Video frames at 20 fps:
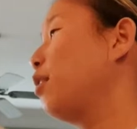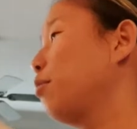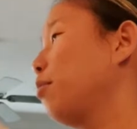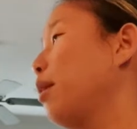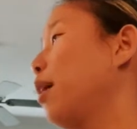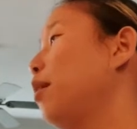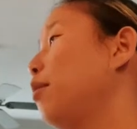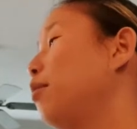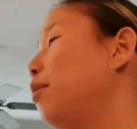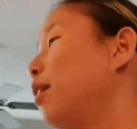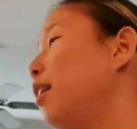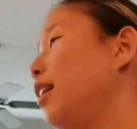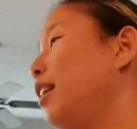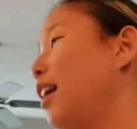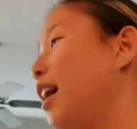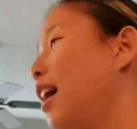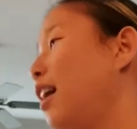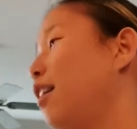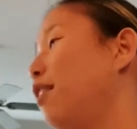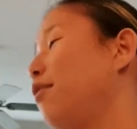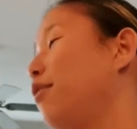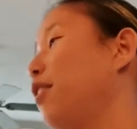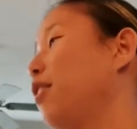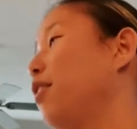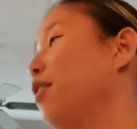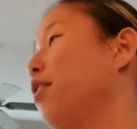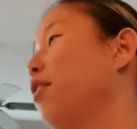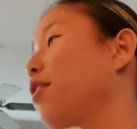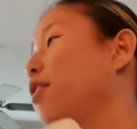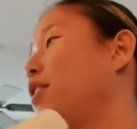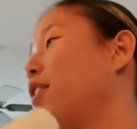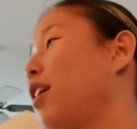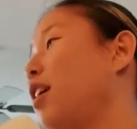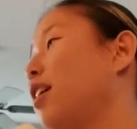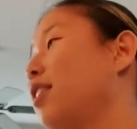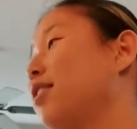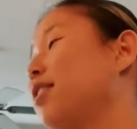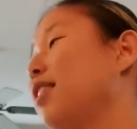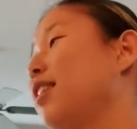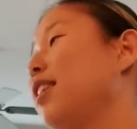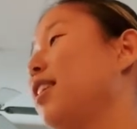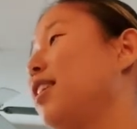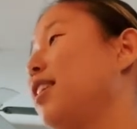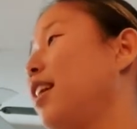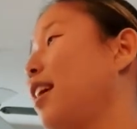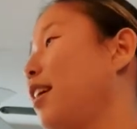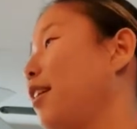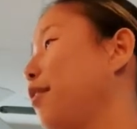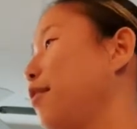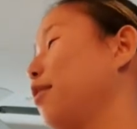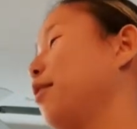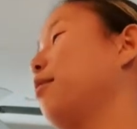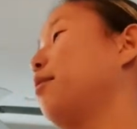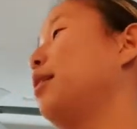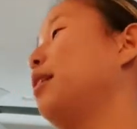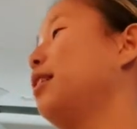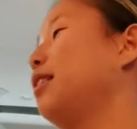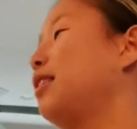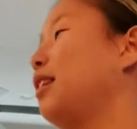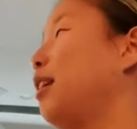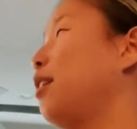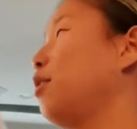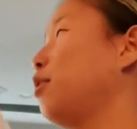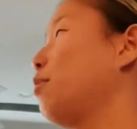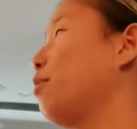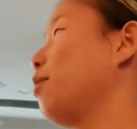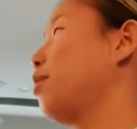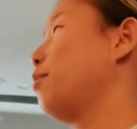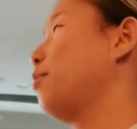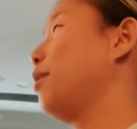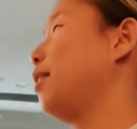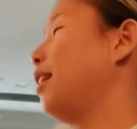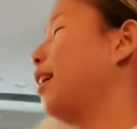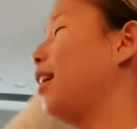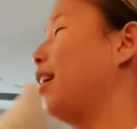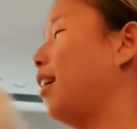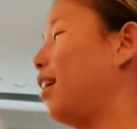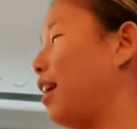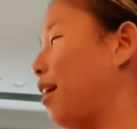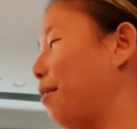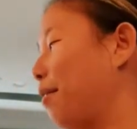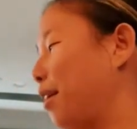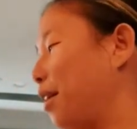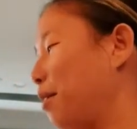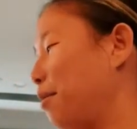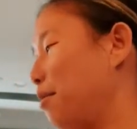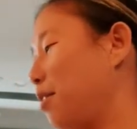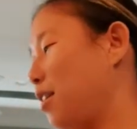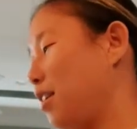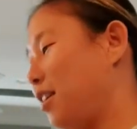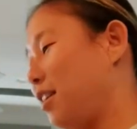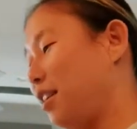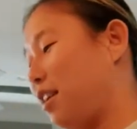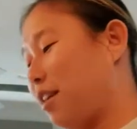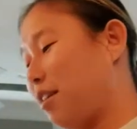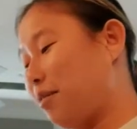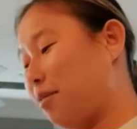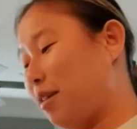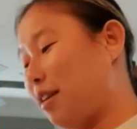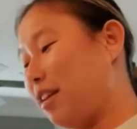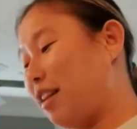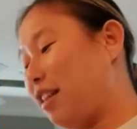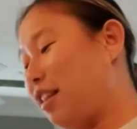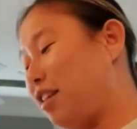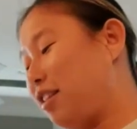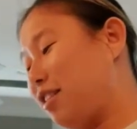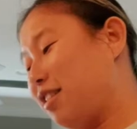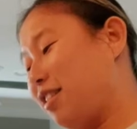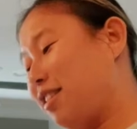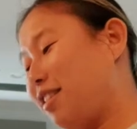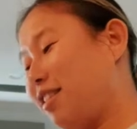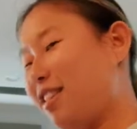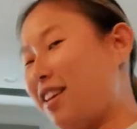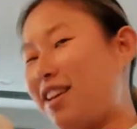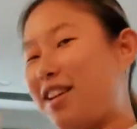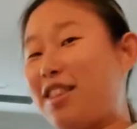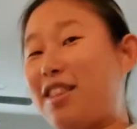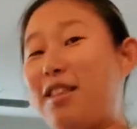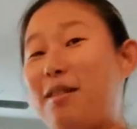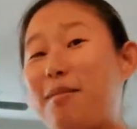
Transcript: red one out of your closet, like the ones that are supposed to be there, and I really wanted another one. This isn't like the